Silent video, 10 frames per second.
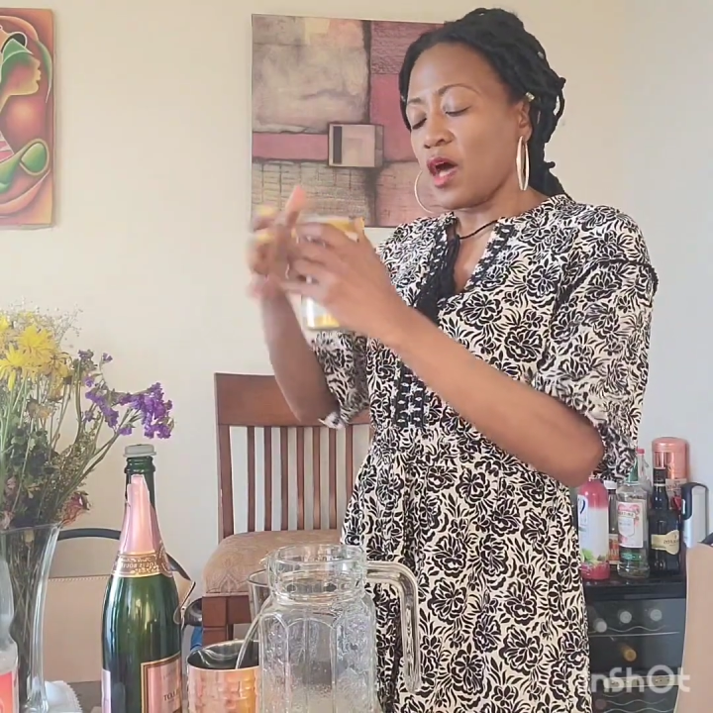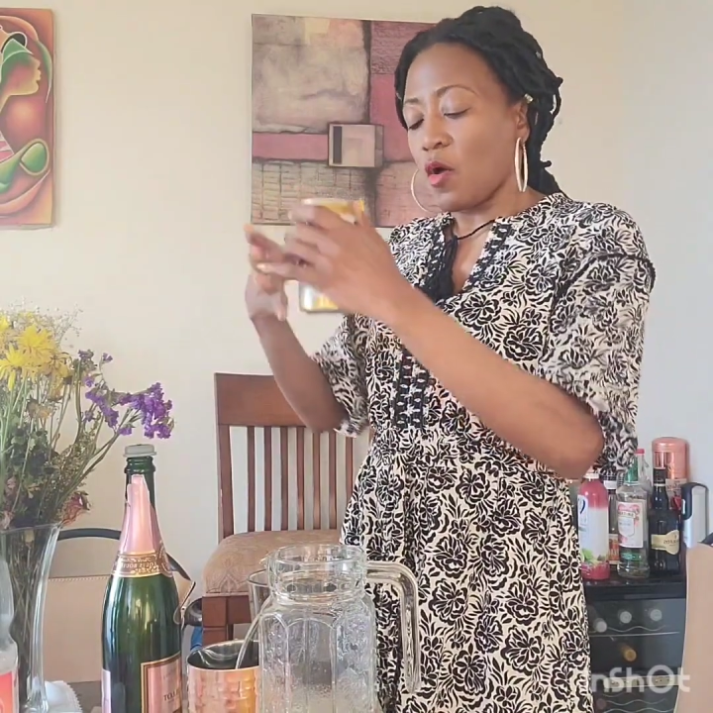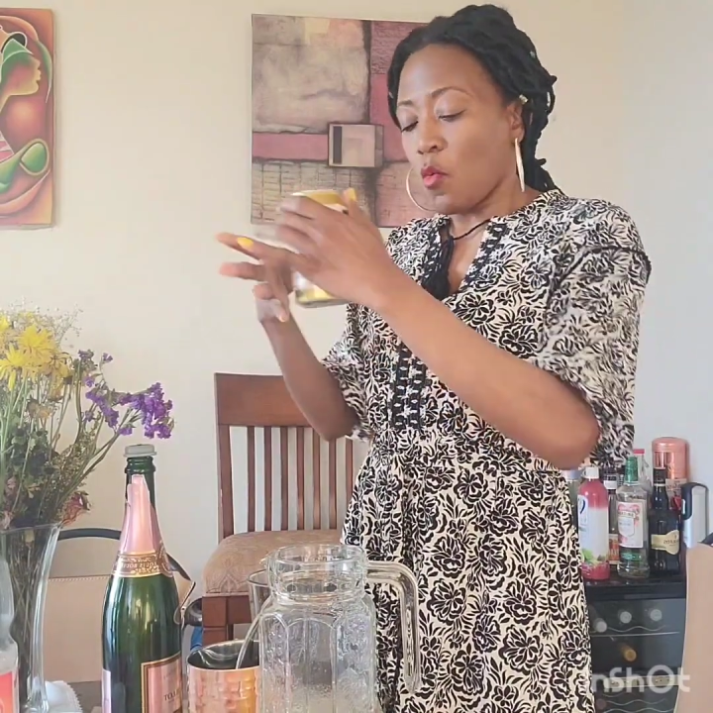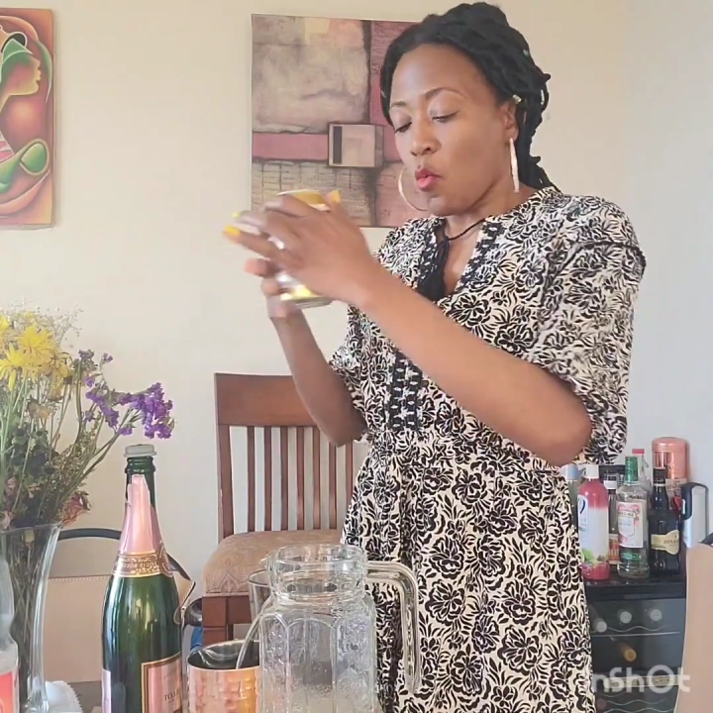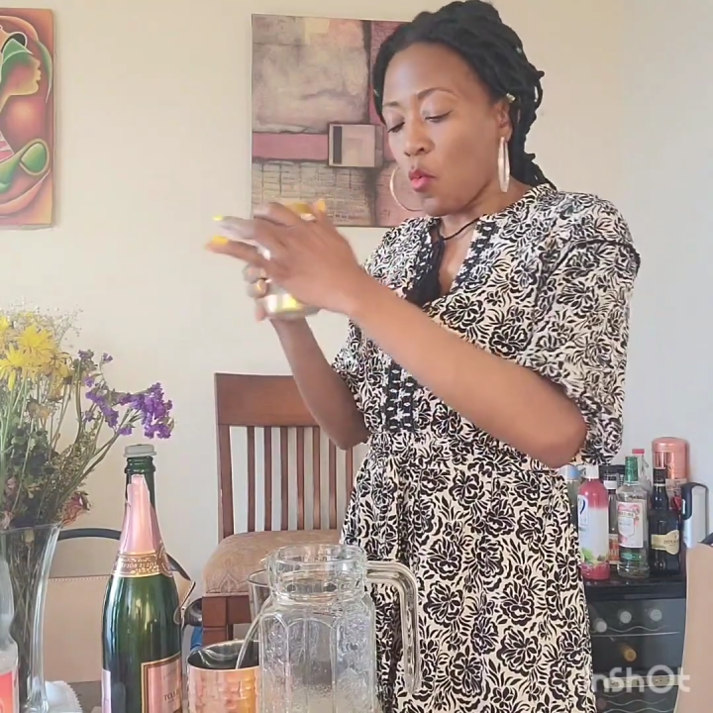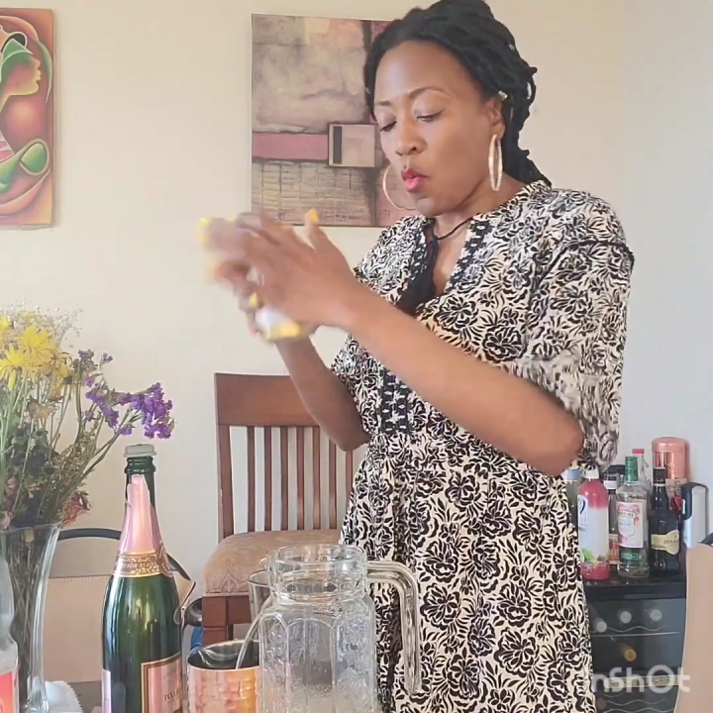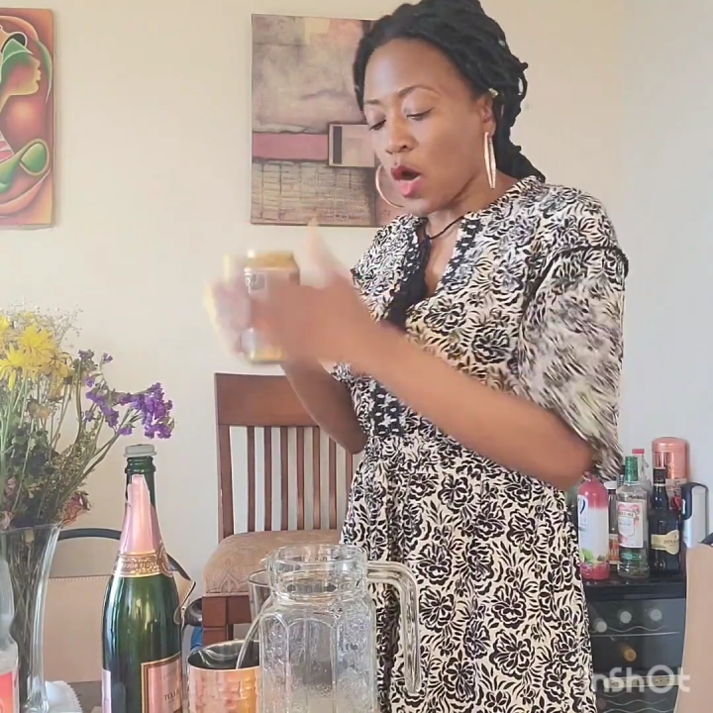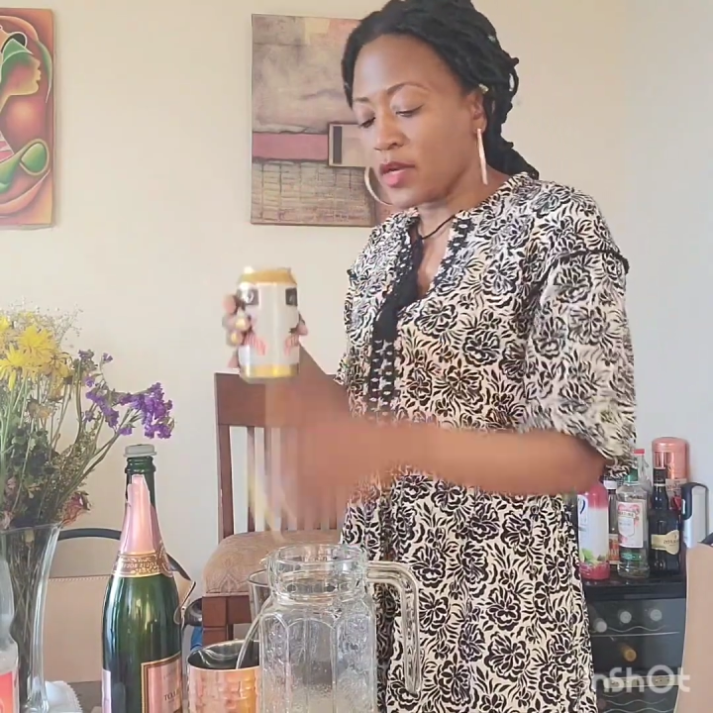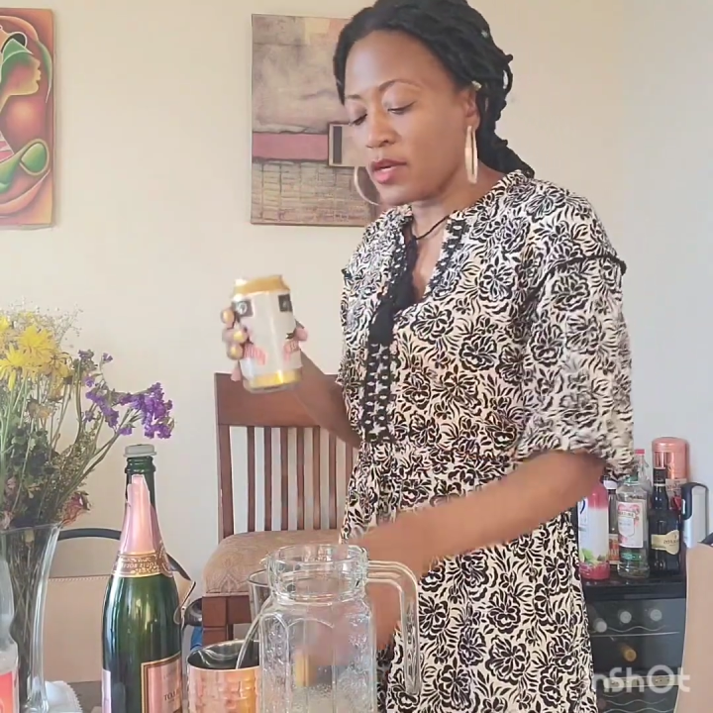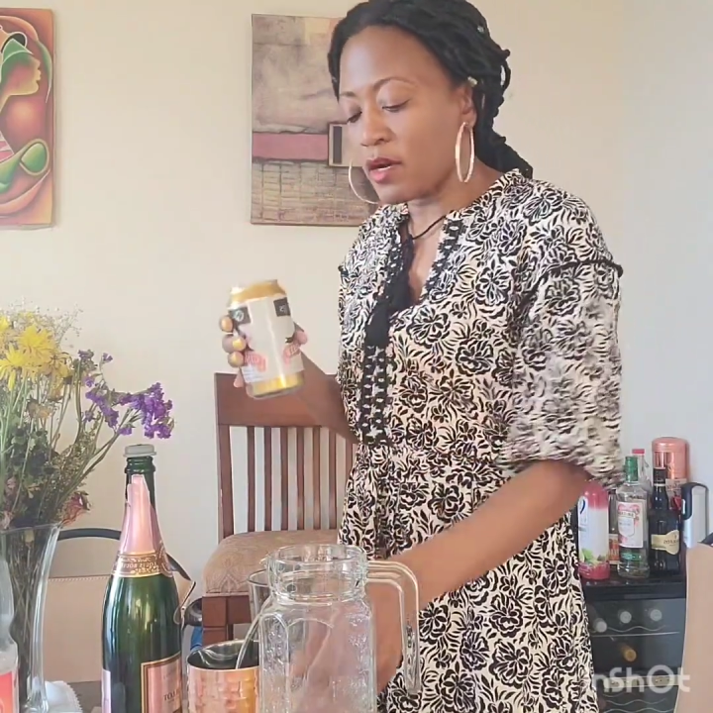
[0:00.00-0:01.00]

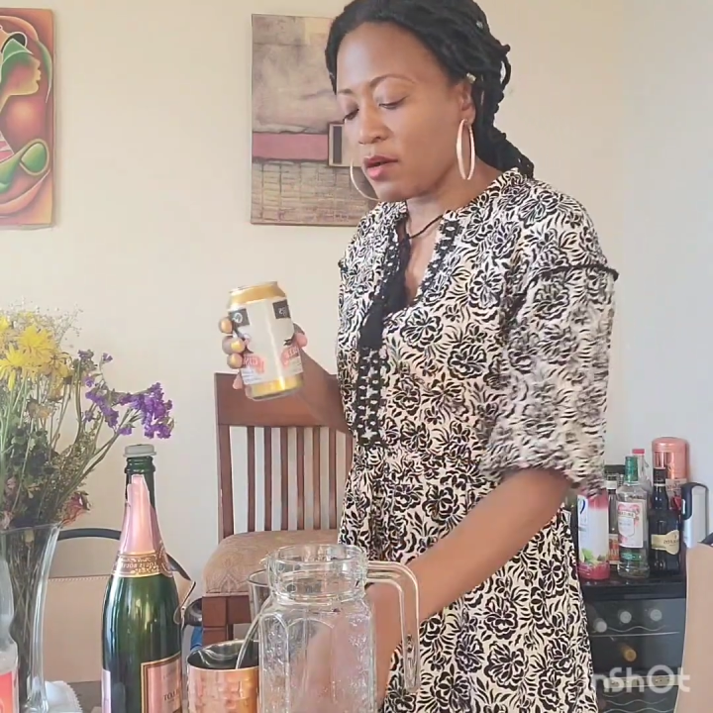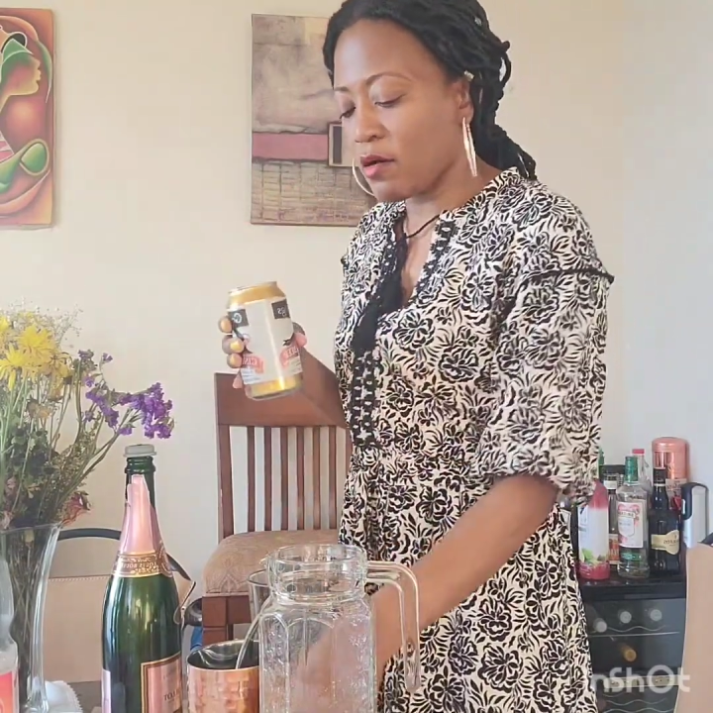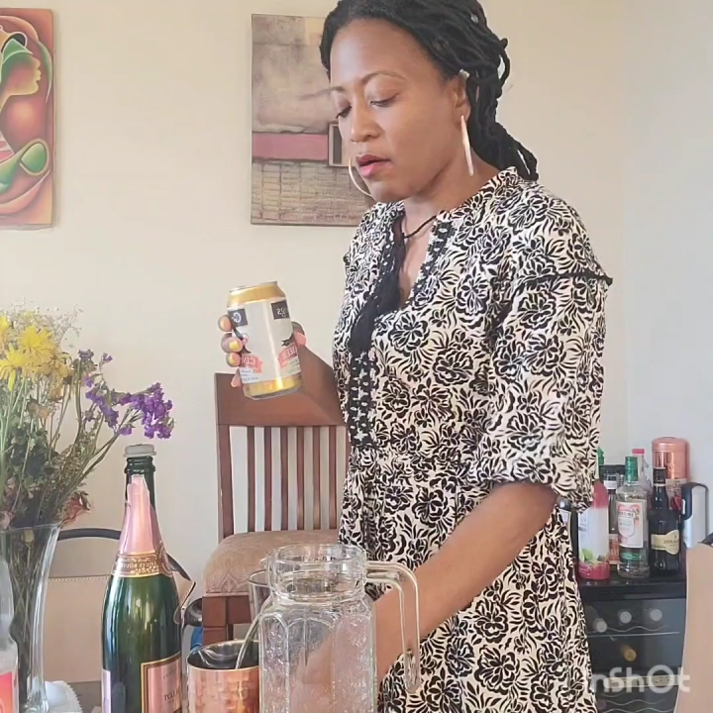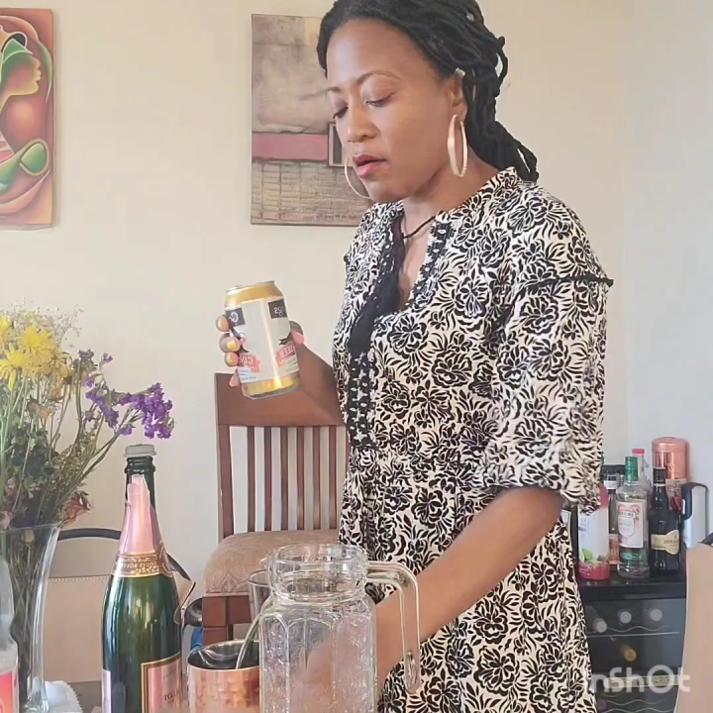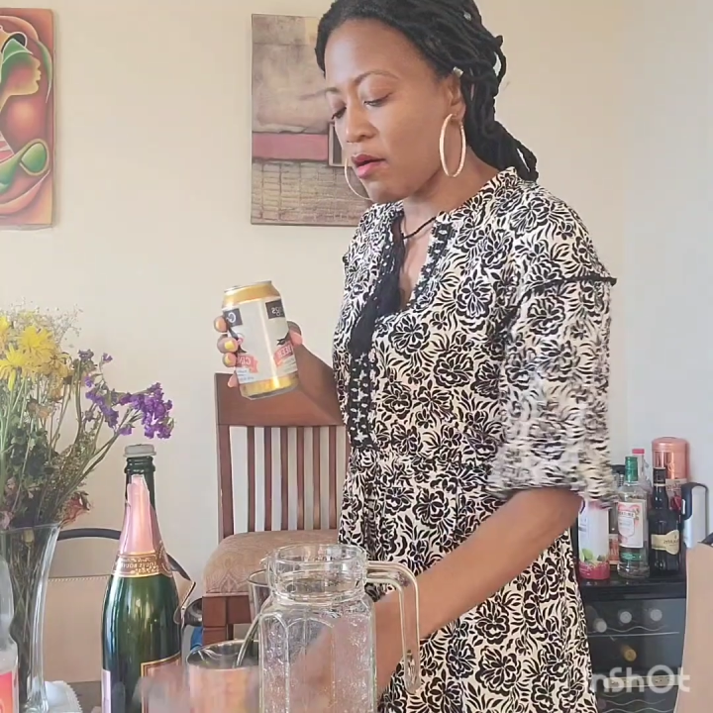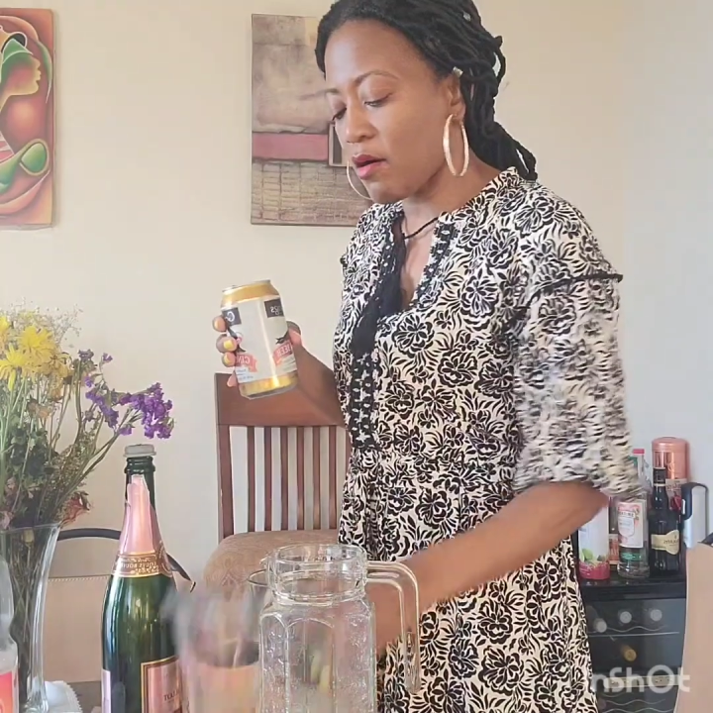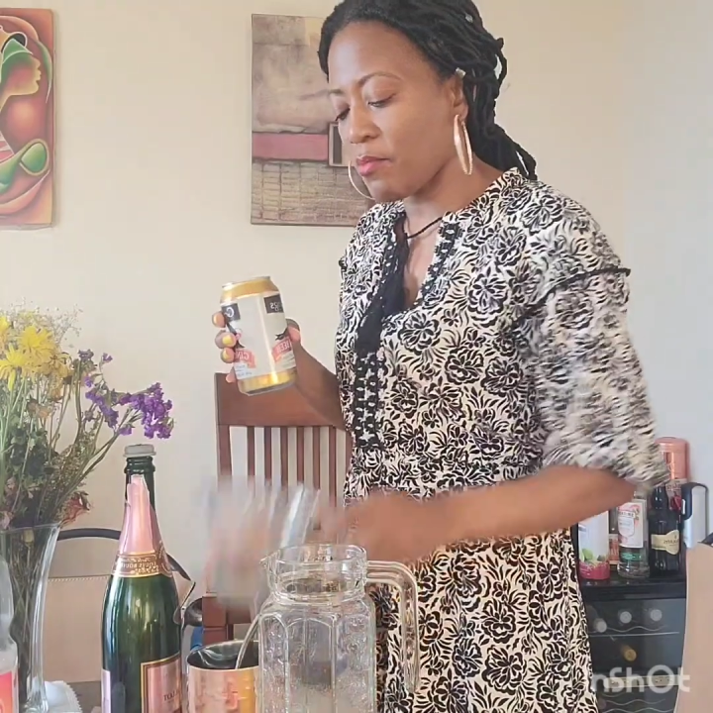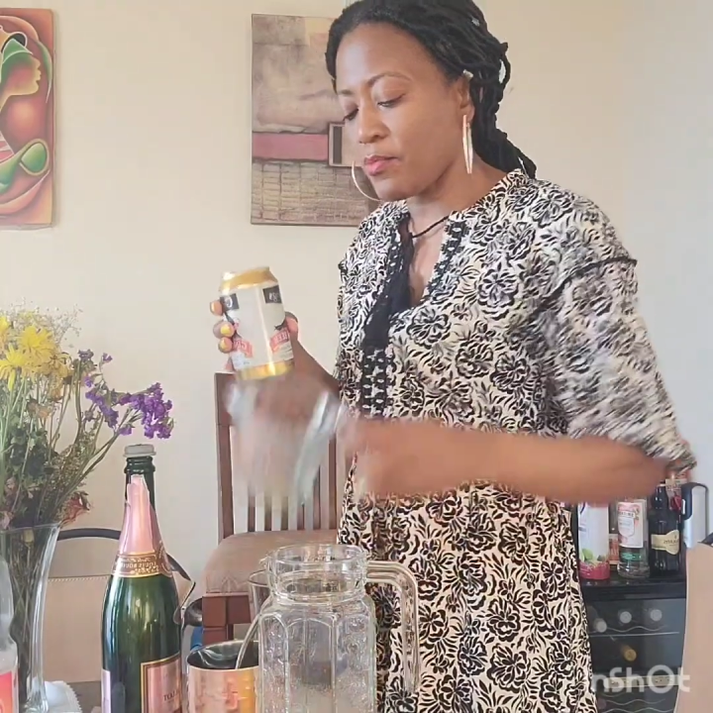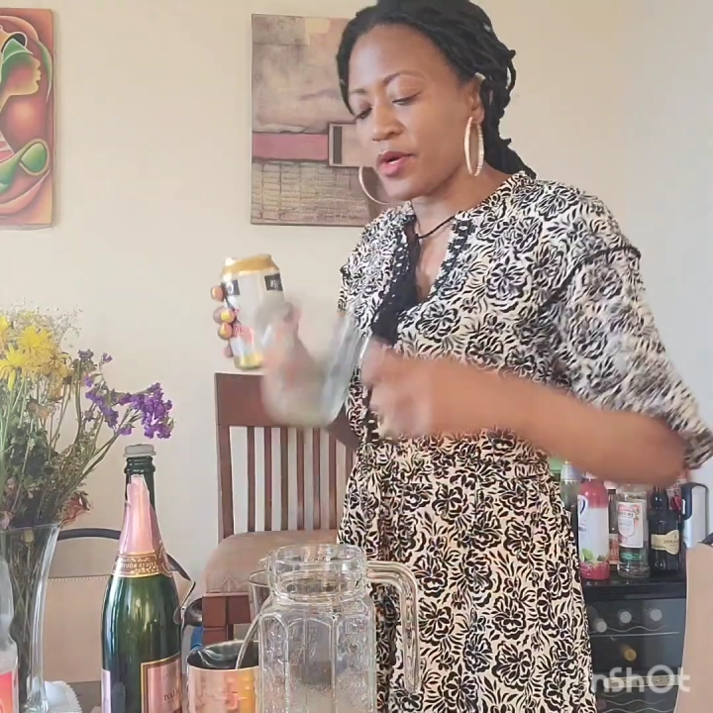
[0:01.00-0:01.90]
1 cup